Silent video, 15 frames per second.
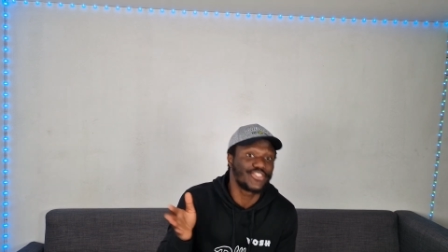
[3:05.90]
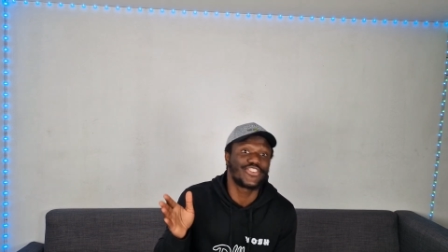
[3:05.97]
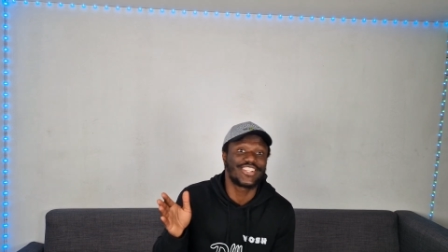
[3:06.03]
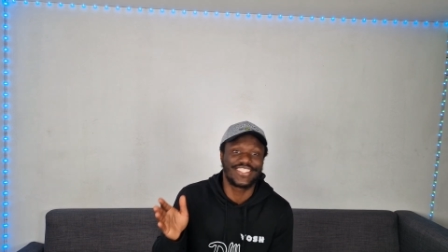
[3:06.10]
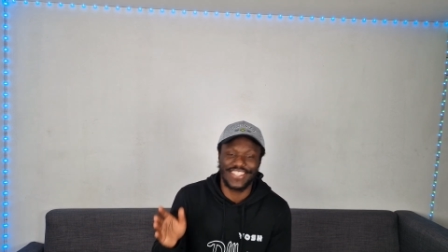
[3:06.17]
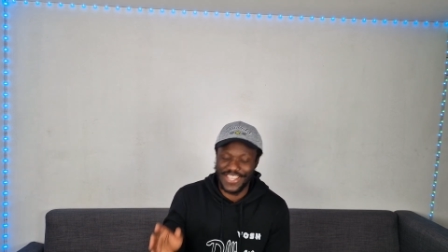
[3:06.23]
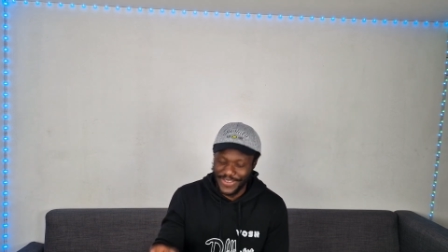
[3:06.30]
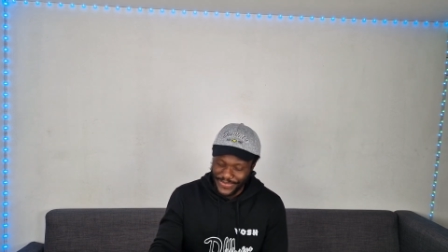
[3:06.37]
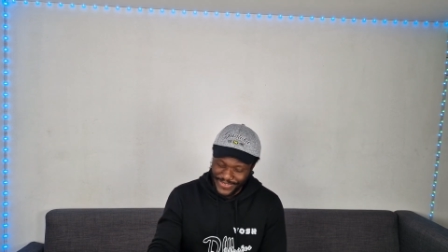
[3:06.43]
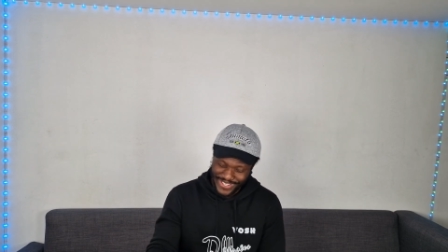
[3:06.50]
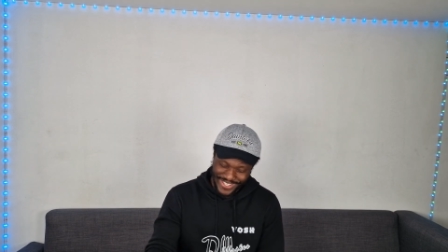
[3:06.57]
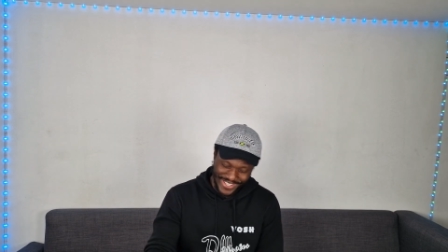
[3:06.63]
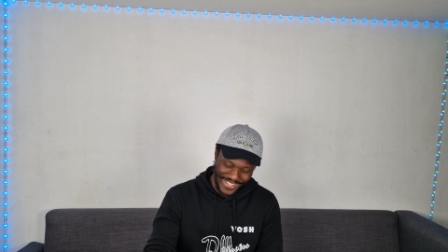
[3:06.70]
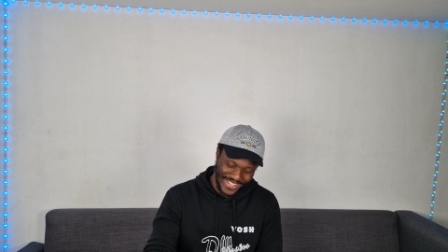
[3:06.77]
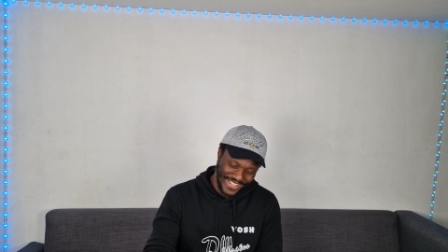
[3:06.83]
can drink
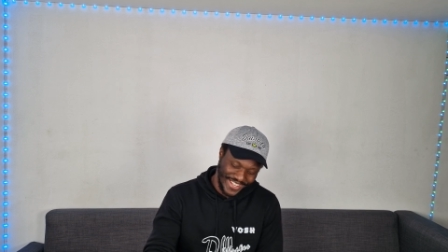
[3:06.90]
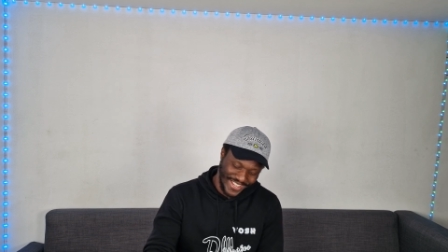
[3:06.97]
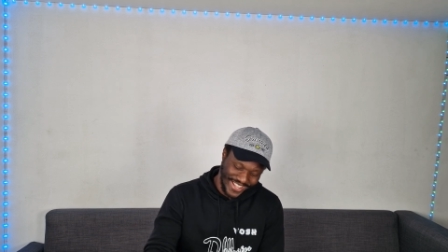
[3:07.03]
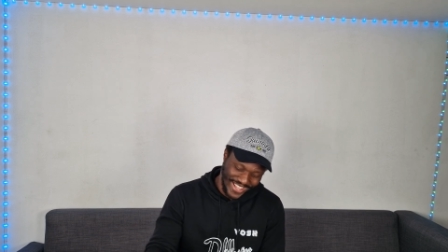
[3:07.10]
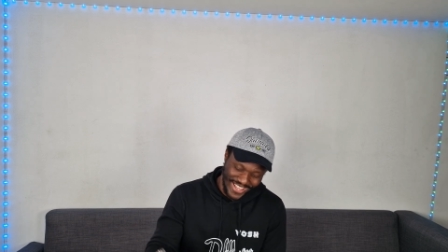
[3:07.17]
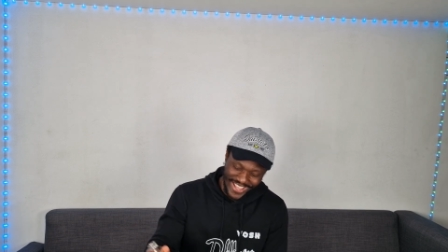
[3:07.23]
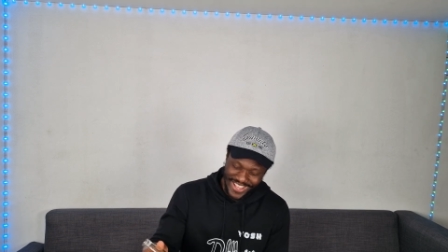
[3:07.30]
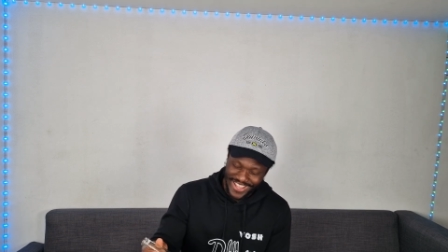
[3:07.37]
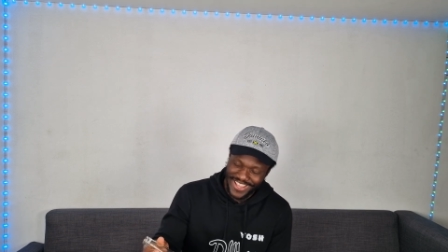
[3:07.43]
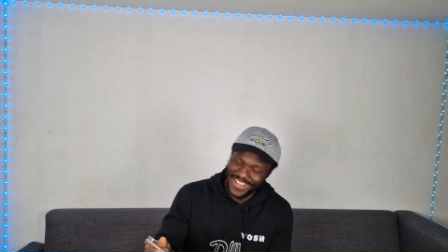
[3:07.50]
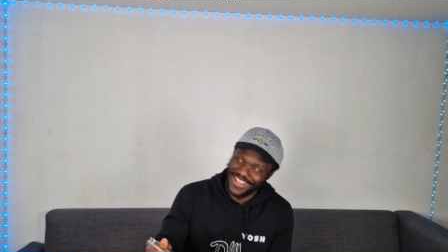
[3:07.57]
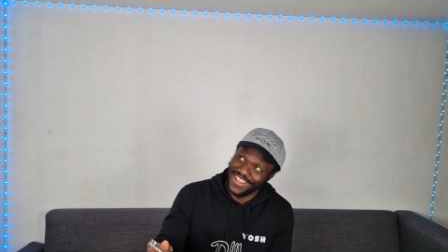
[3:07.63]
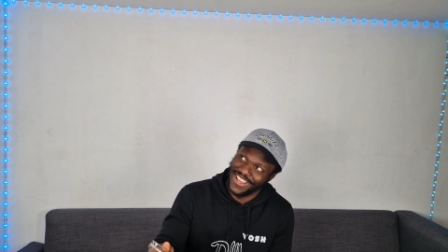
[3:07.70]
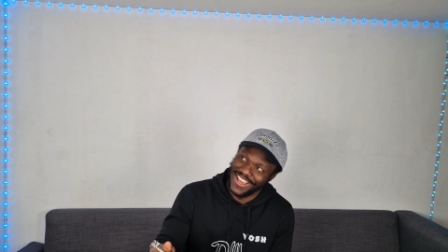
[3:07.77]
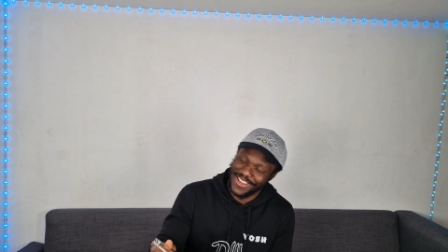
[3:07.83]
safely,
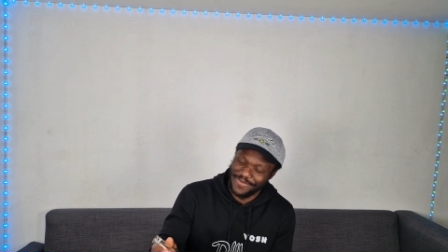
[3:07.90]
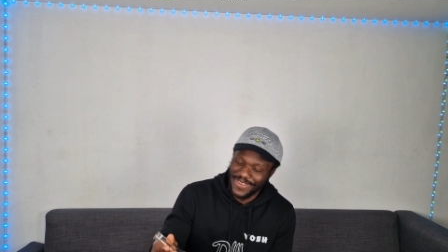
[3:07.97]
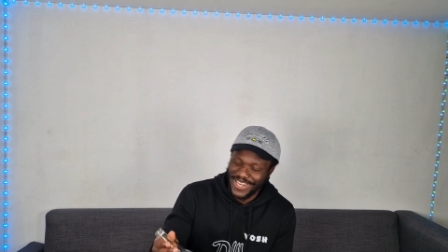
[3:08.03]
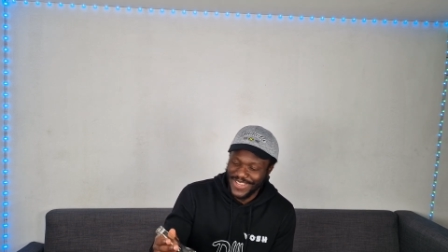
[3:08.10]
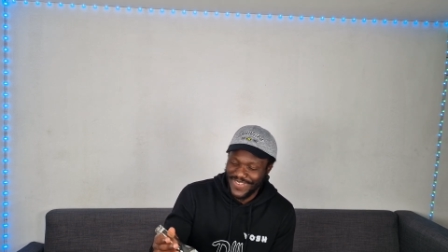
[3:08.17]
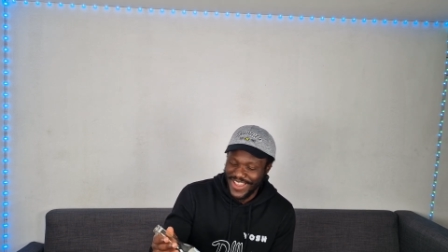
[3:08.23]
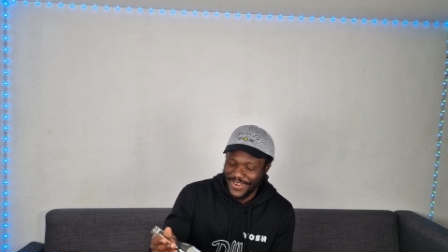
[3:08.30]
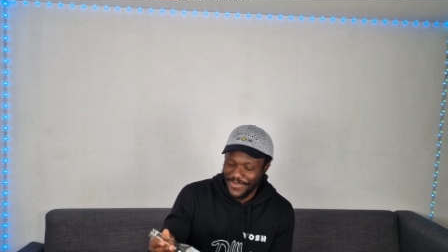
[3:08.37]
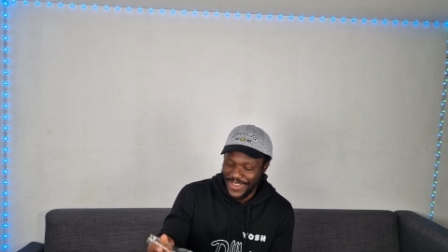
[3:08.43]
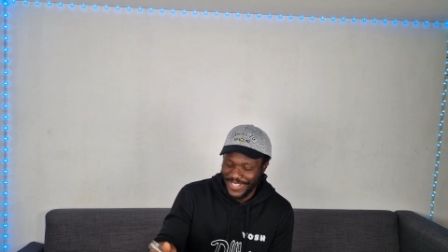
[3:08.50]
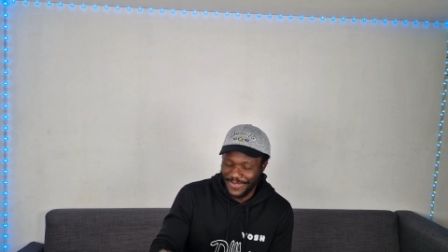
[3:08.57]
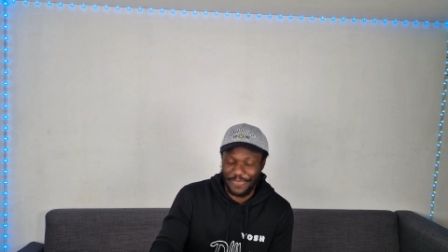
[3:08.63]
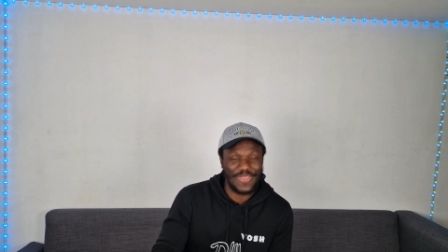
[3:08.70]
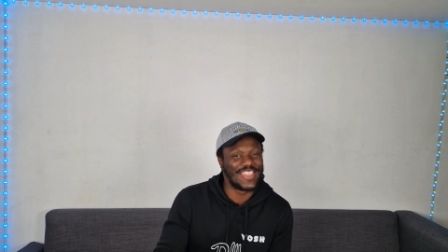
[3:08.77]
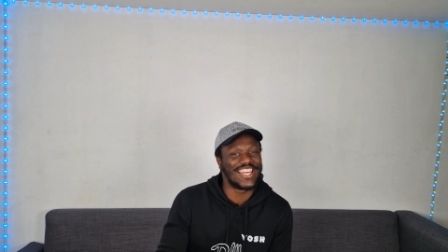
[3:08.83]
I believe.
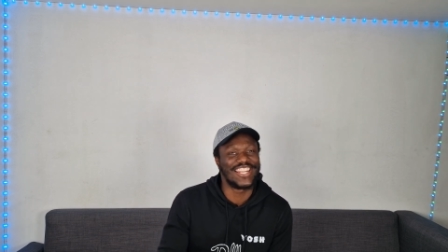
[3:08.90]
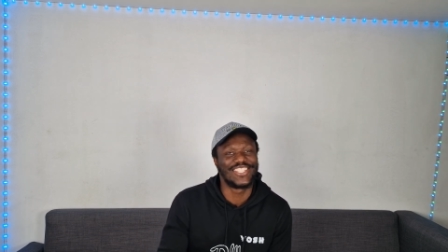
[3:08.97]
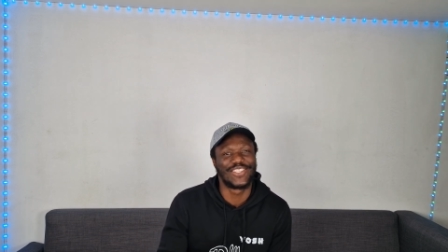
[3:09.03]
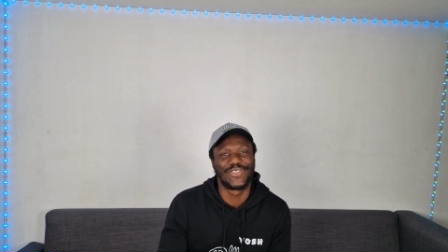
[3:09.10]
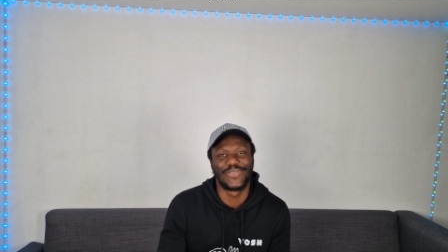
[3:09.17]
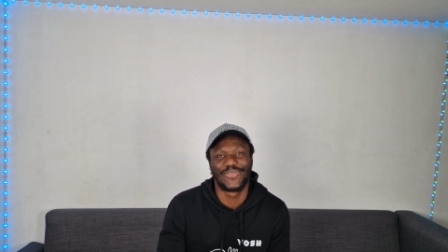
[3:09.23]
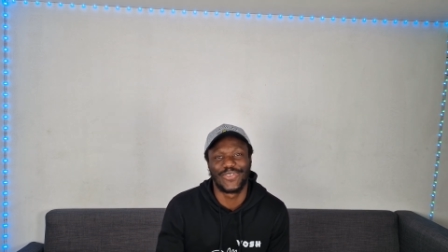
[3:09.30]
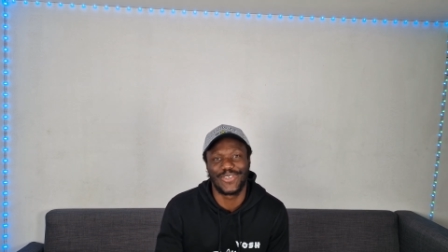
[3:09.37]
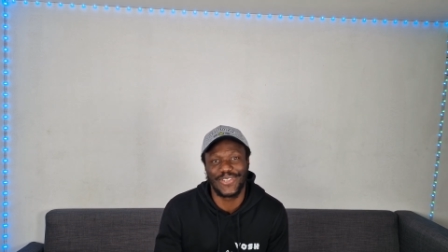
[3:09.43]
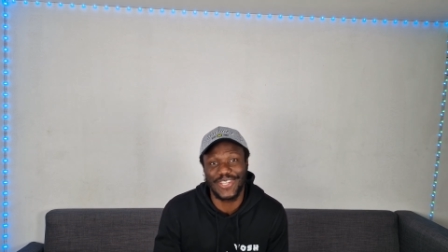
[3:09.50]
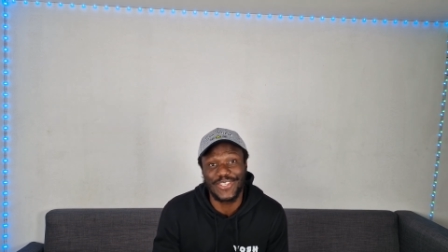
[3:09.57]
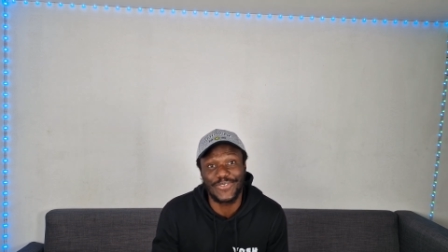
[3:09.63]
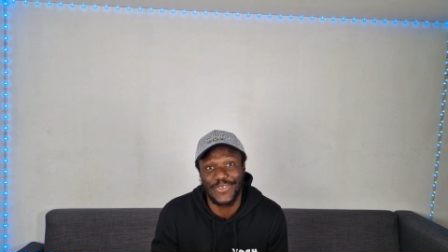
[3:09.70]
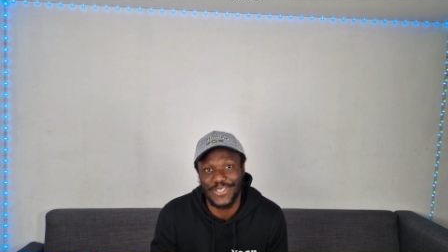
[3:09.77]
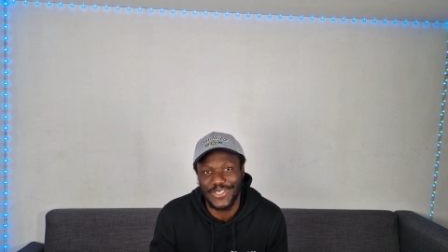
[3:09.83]
Anyways, that is
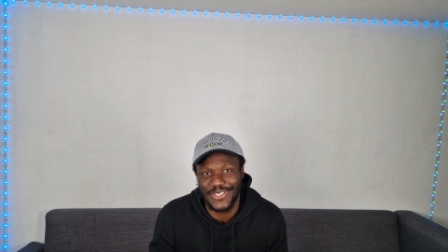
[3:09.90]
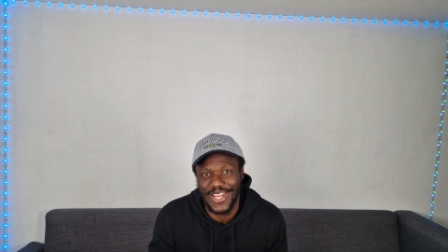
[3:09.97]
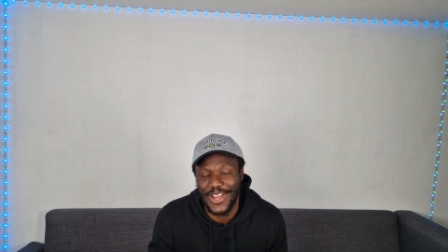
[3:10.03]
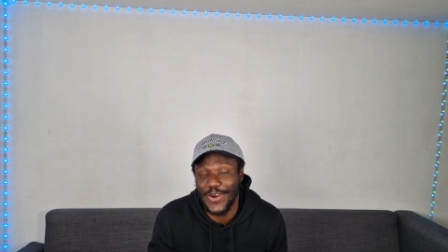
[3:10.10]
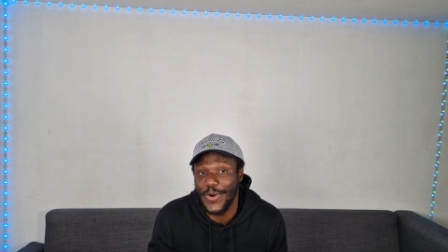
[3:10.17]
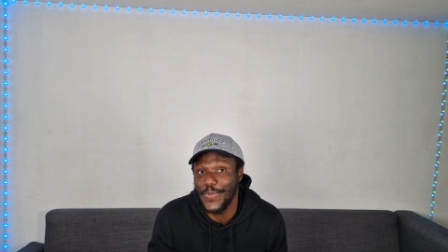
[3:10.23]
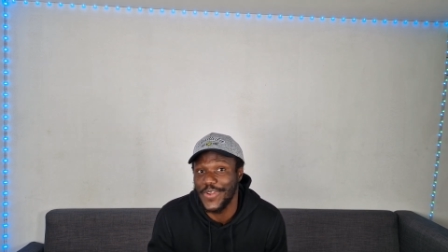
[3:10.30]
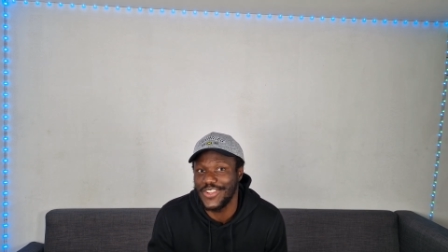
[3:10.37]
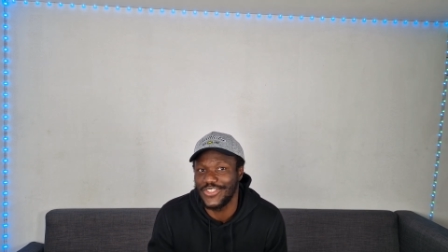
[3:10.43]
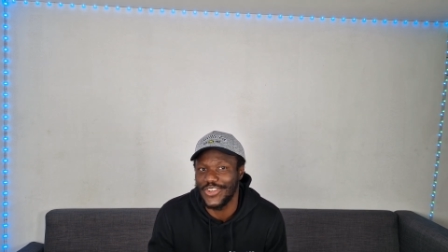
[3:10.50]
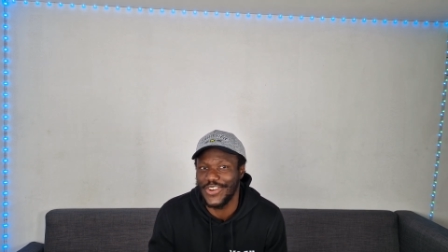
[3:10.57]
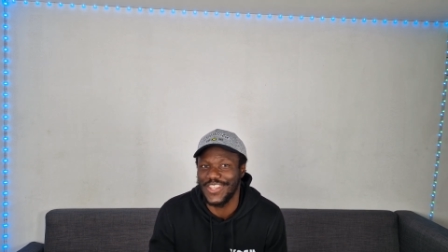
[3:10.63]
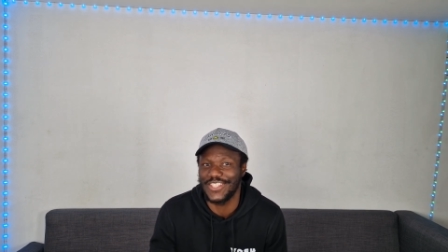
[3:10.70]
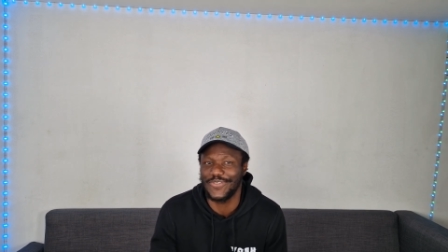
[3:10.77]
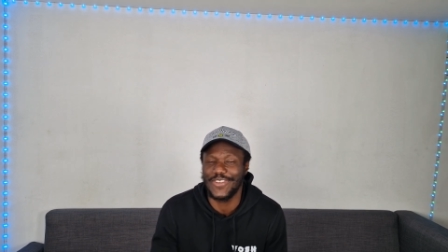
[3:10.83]
it for today. I hope you
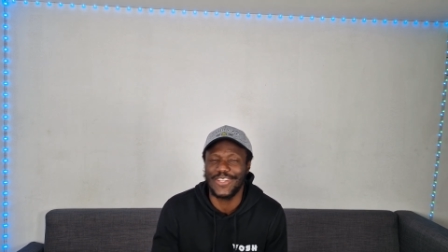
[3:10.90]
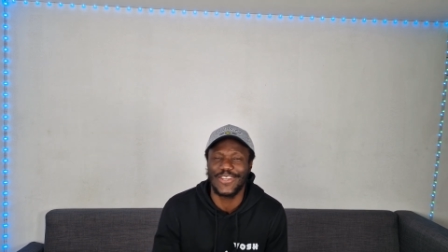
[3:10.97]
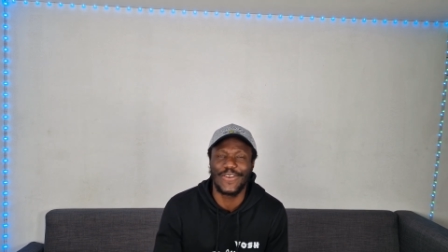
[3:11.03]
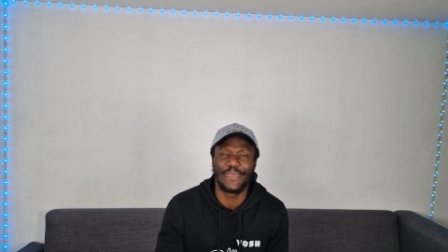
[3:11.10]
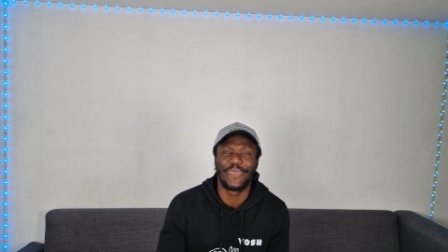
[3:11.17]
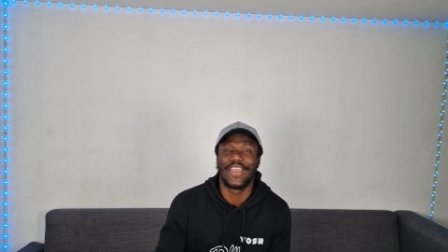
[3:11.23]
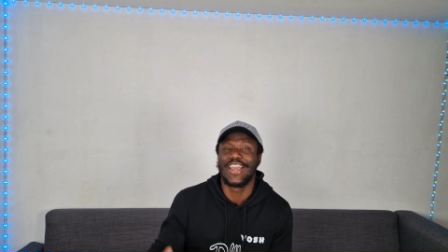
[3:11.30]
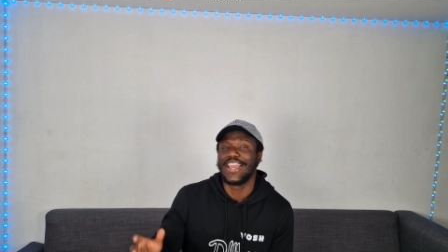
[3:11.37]
enjoyed this video.